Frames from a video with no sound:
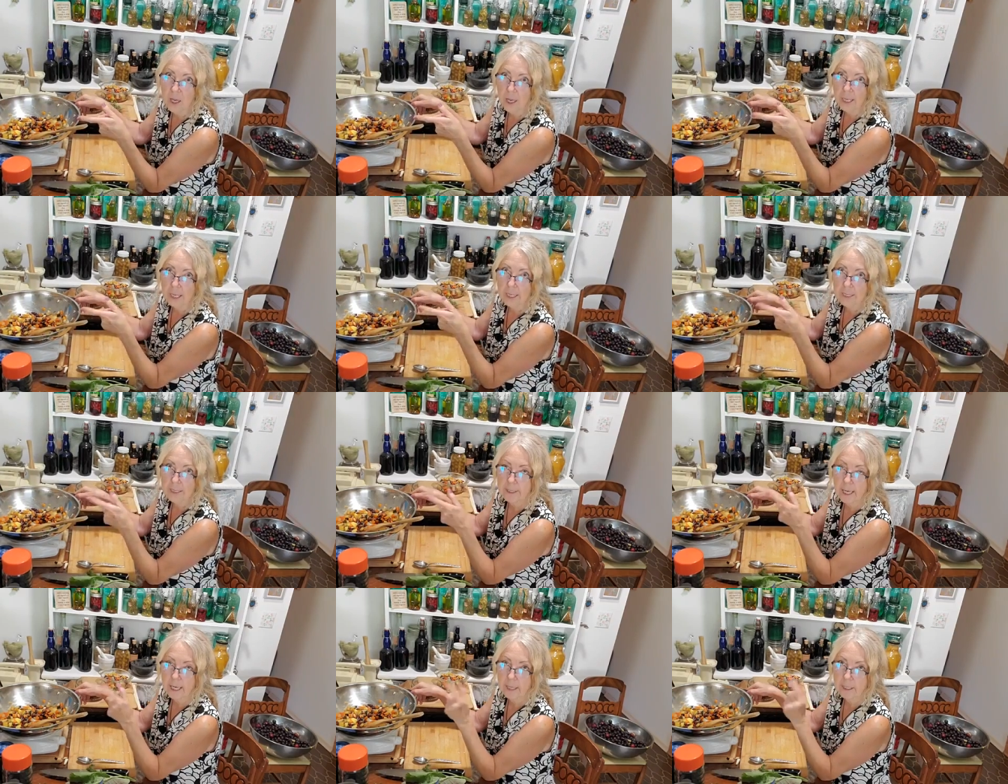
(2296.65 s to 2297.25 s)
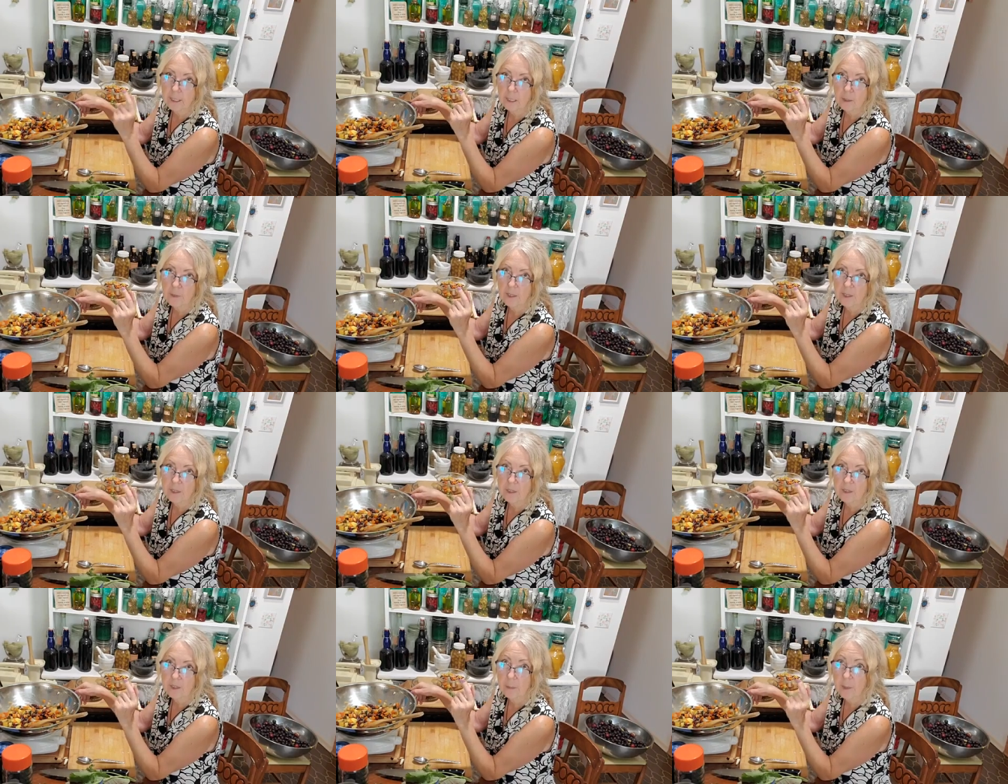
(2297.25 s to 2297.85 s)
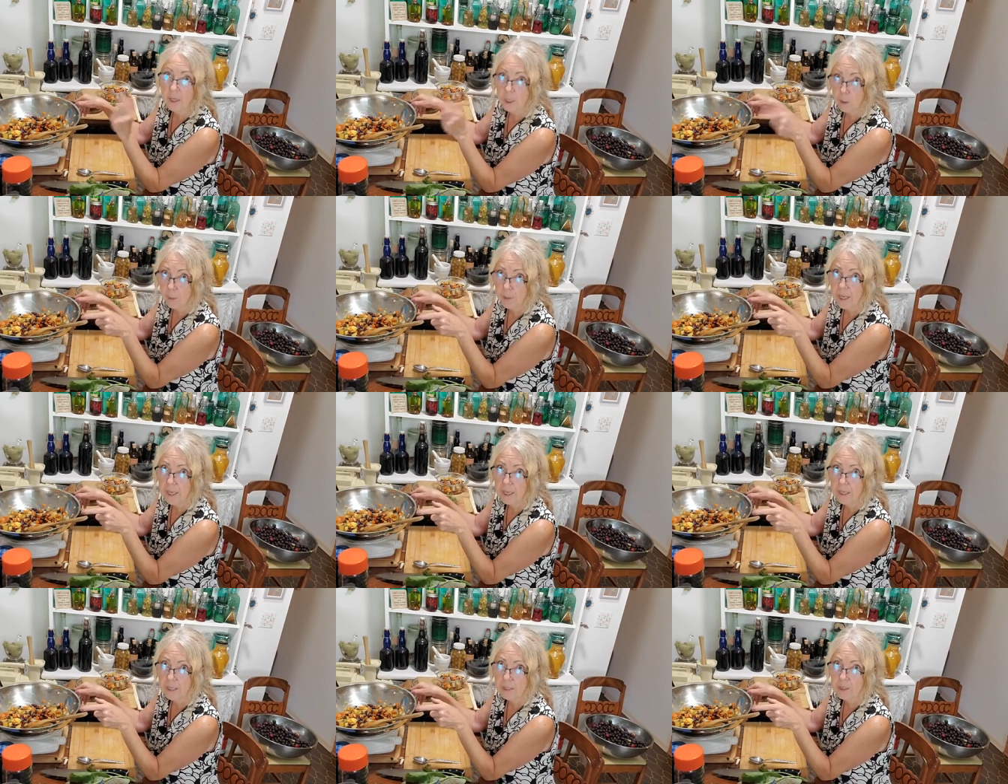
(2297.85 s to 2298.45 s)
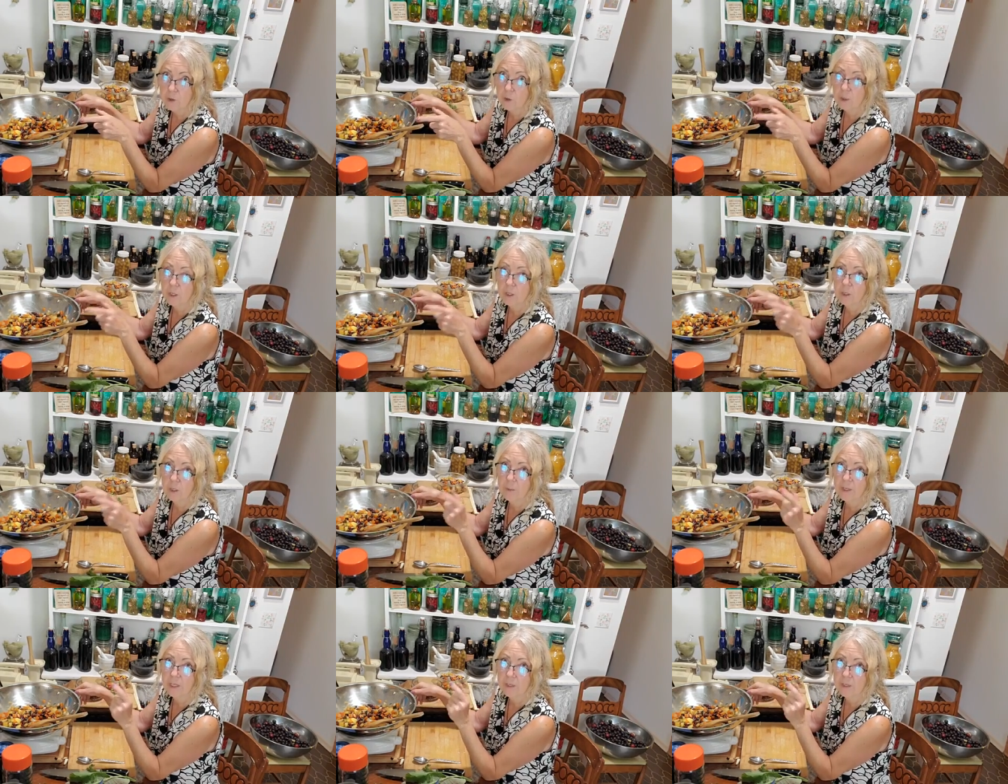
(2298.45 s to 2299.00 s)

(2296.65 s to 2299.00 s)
is add a little bit of tomato paste or a little bit